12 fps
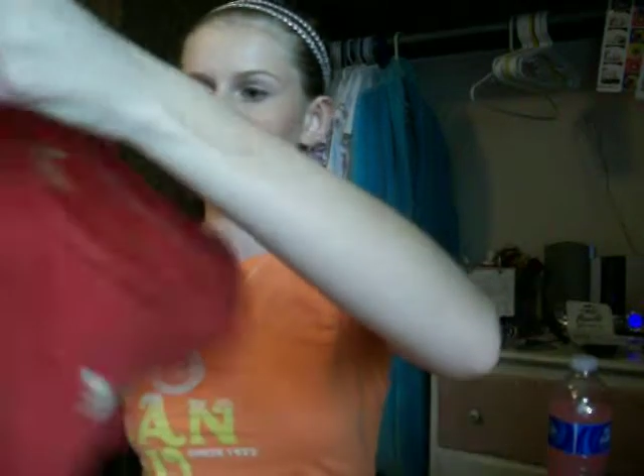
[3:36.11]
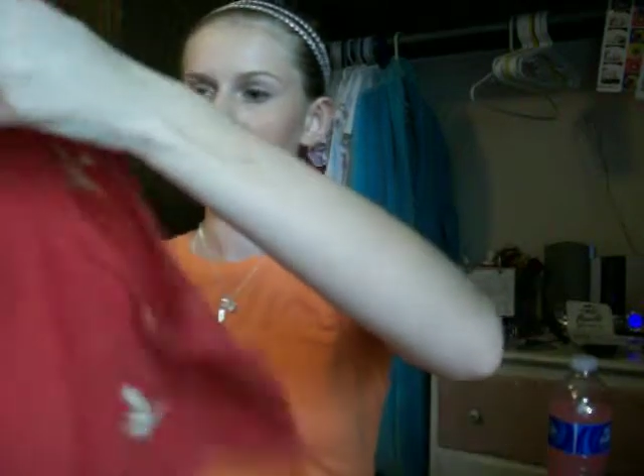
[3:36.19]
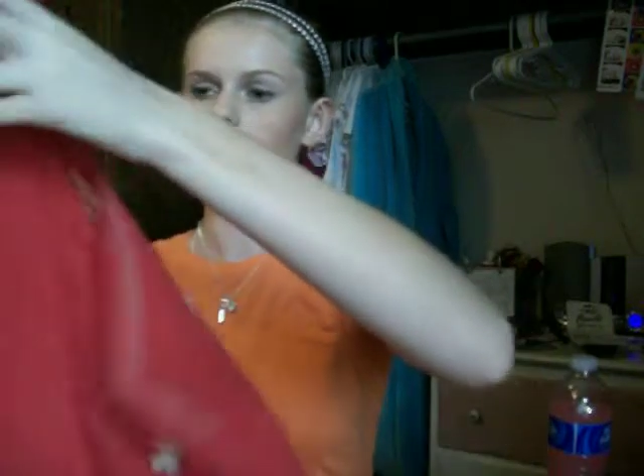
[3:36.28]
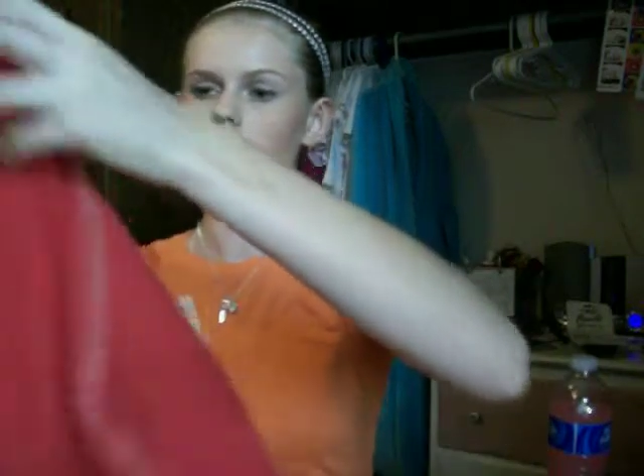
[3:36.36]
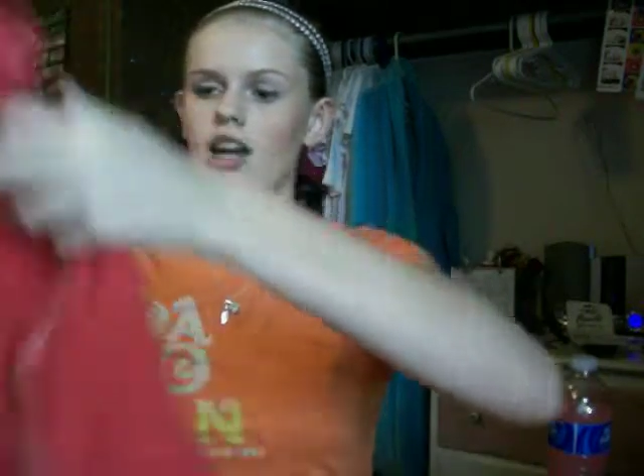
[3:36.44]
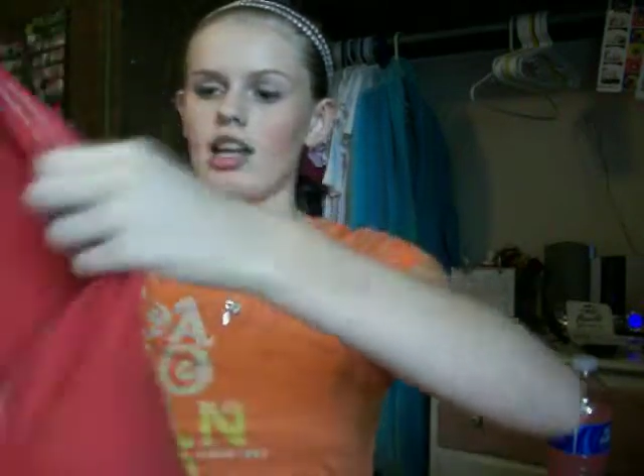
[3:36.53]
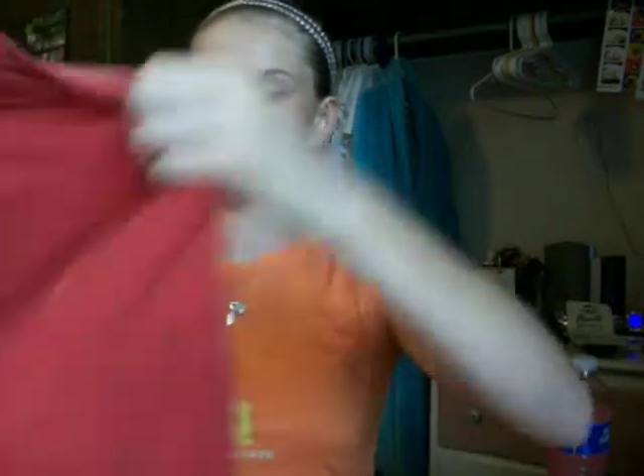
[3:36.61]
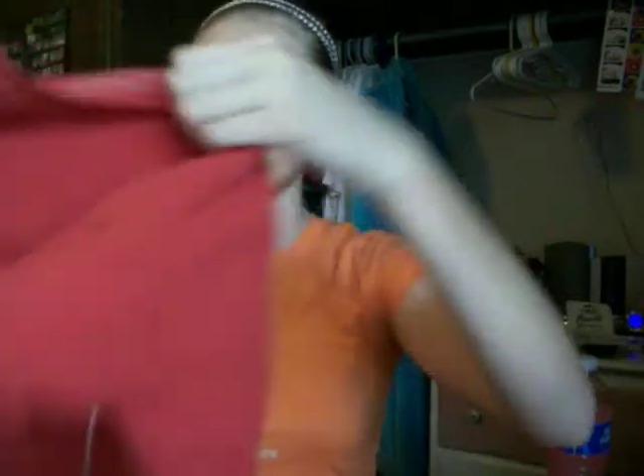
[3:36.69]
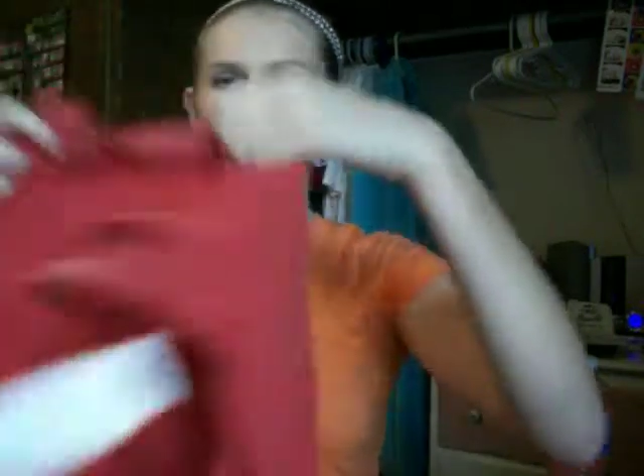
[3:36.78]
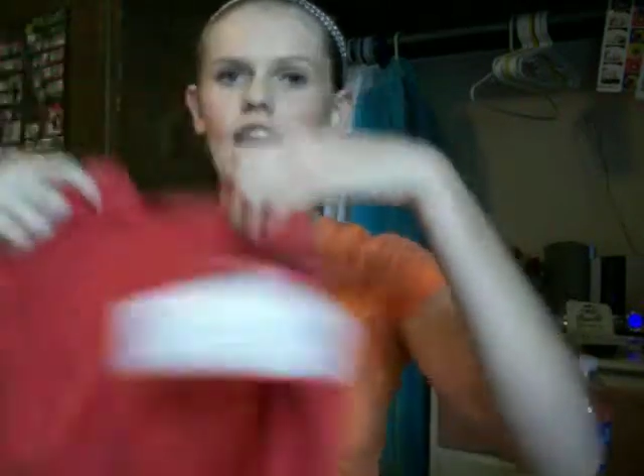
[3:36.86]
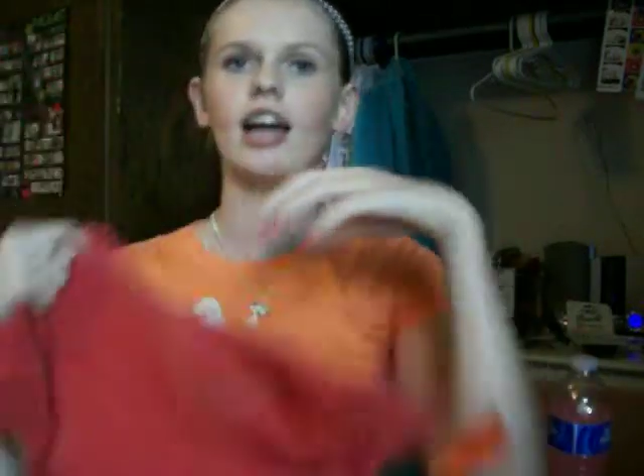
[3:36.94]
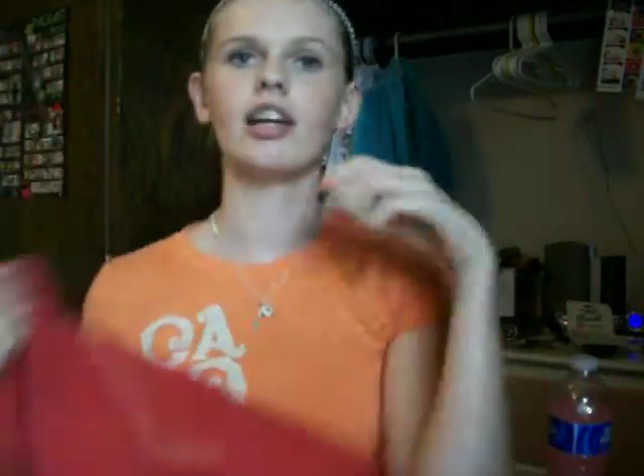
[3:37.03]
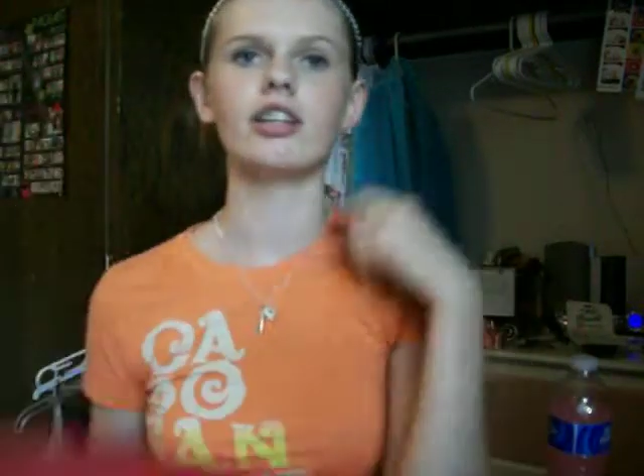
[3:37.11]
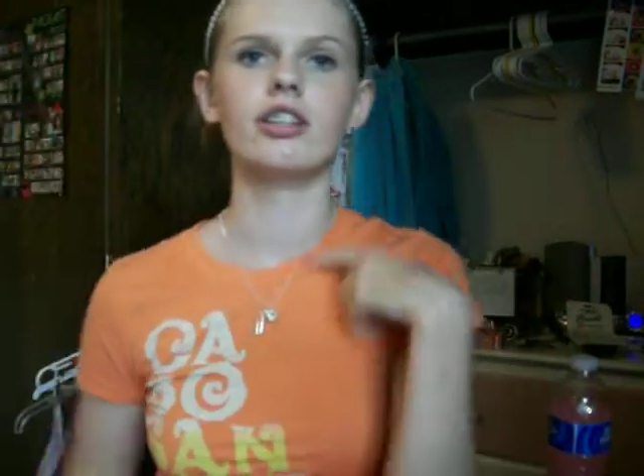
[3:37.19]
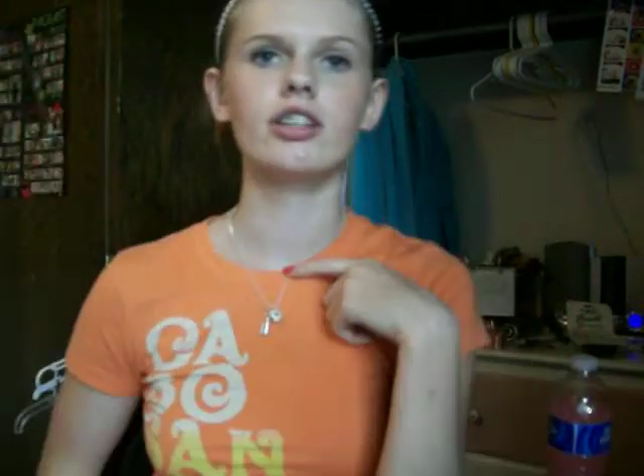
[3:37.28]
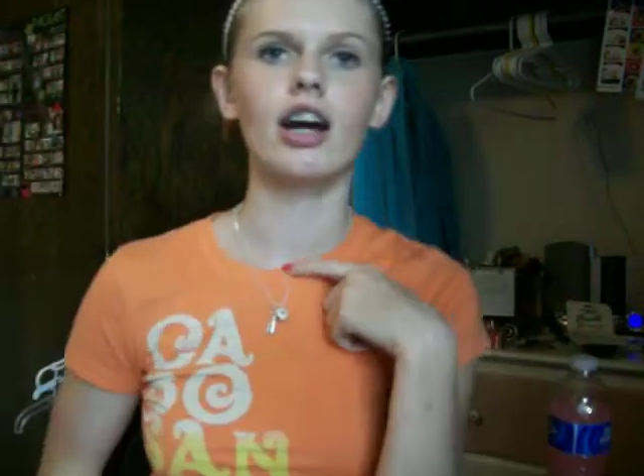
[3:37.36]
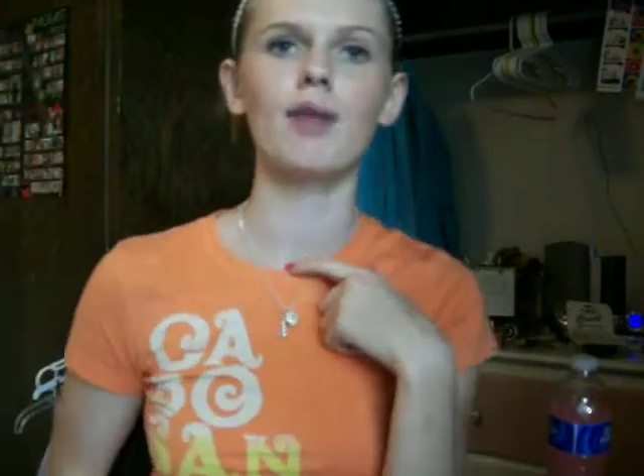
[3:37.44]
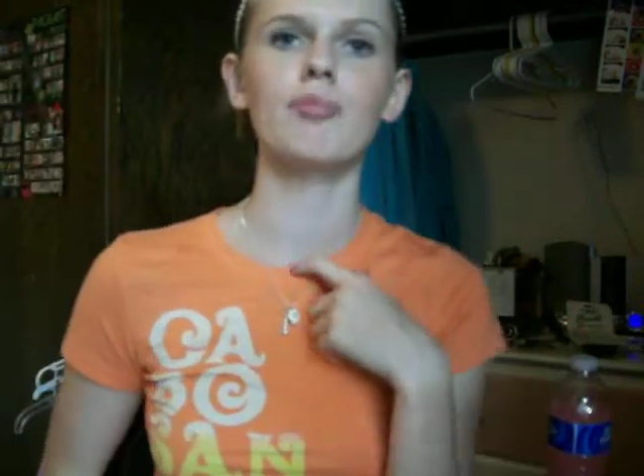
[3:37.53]
And it's a high
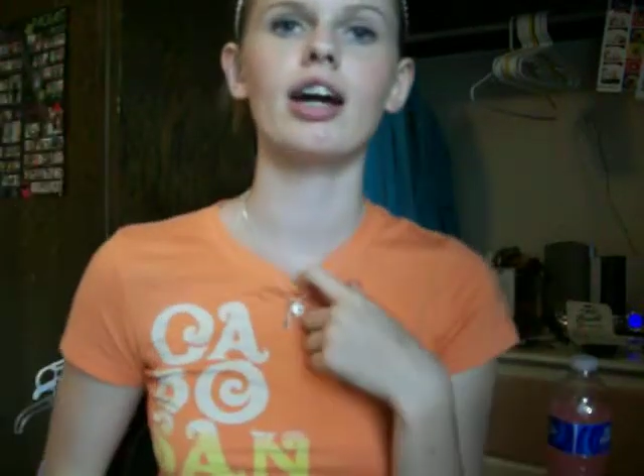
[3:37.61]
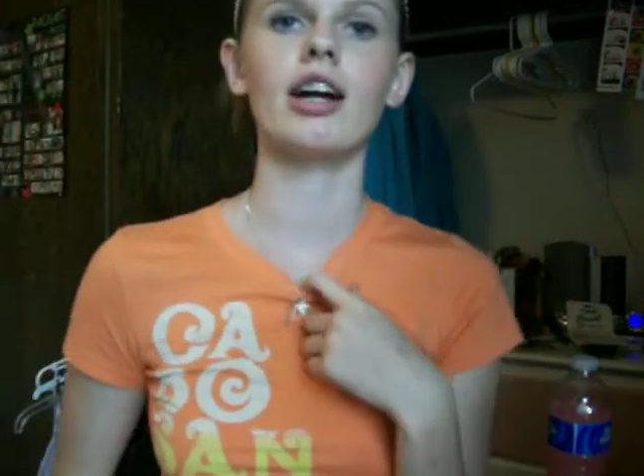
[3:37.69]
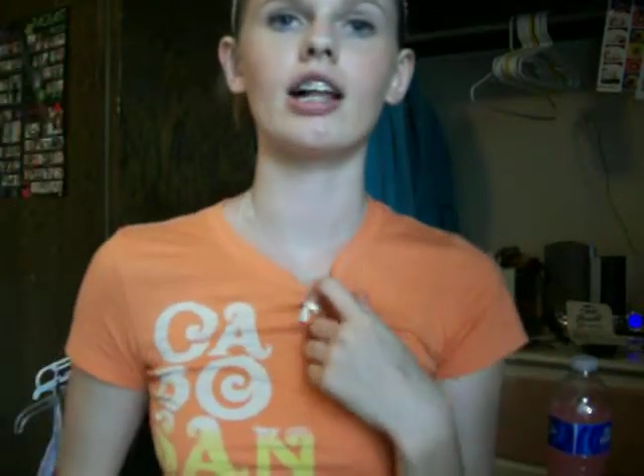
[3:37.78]
top neck